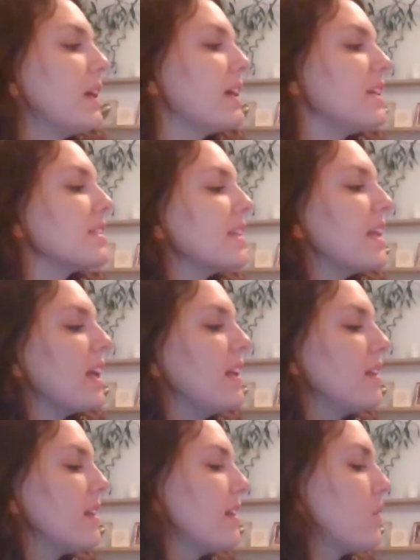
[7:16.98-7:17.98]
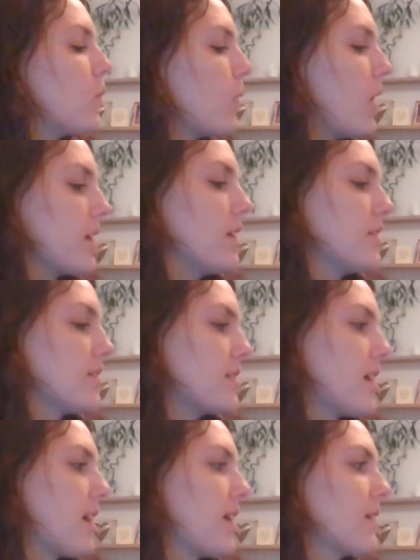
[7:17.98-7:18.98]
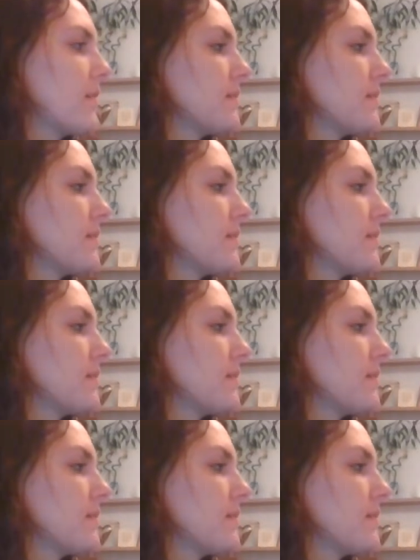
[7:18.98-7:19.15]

He's an Indian walking stick.